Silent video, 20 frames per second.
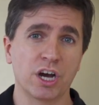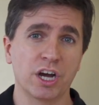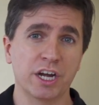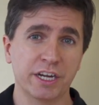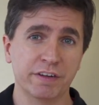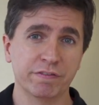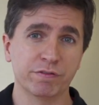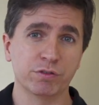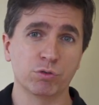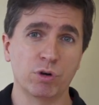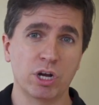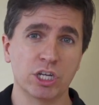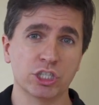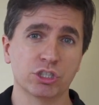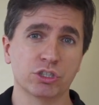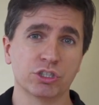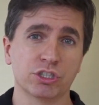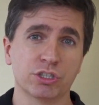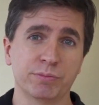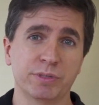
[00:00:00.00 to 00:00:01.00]

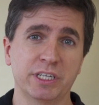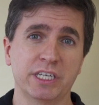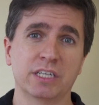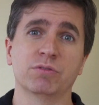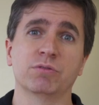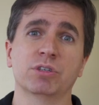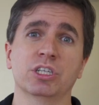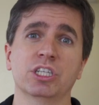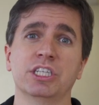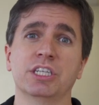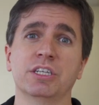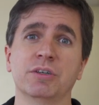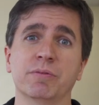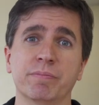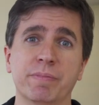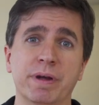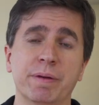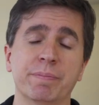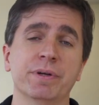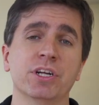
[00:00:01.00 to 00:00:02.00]
influential to me in really
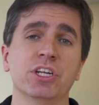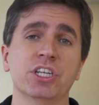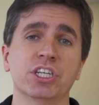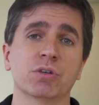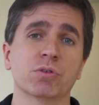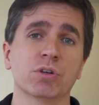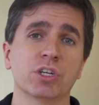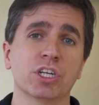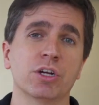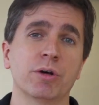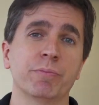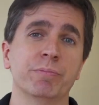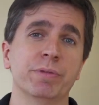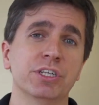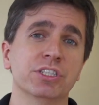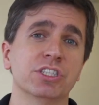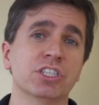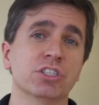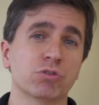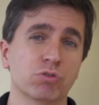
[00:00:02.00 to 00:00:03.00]
building a
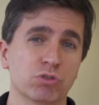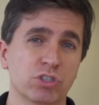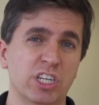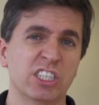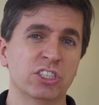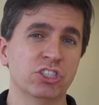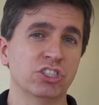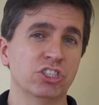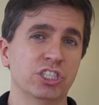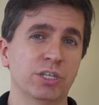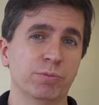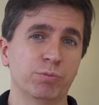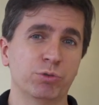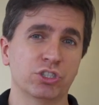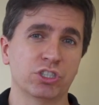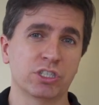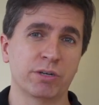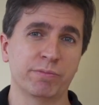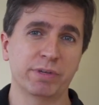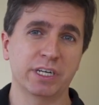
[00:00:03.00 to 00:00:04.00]
business relationship with
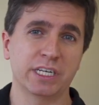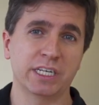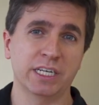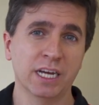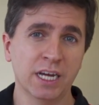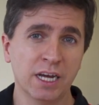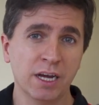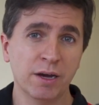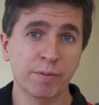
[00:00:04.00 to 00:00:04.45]
somebody.